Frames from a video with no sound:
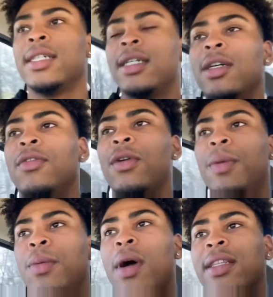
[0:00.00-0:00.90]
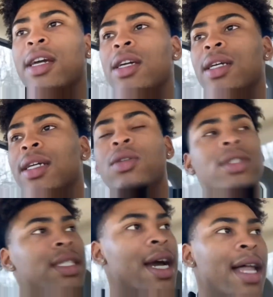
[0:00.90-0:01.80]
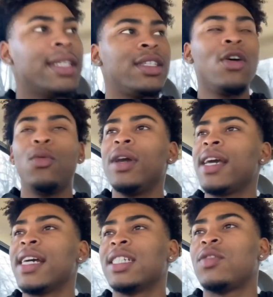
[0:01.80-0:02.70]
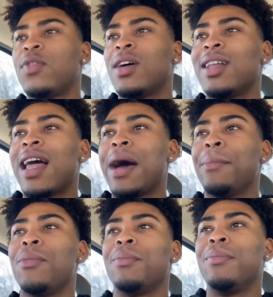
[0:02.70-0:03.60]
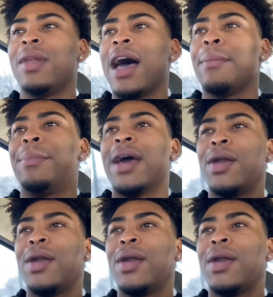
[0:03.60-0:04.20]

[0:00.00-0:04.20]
for the people out there who's in college, don't weekends just feel a lot, lot better?